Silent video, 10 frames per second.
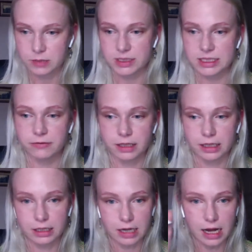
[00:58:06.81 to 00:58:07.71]

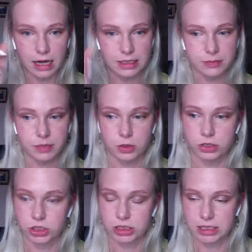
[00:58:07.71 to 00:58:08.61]
Specifically Alice,
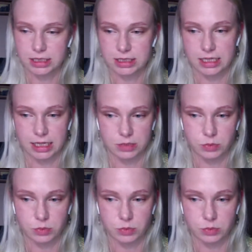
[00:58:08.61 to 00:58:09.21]
because she is the